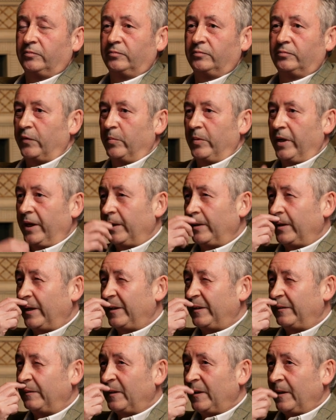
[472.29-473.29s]
From then,
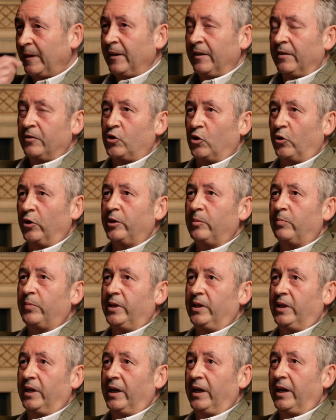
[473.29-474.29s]
I joined
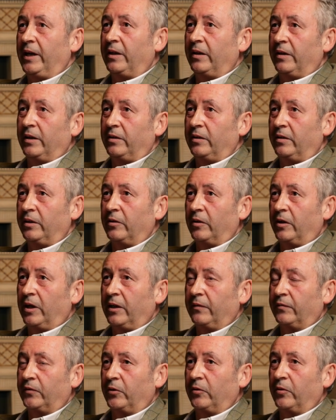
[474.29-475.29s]
PA a year
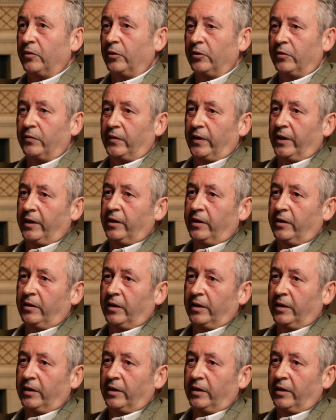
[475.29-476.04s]
after the Good Friday,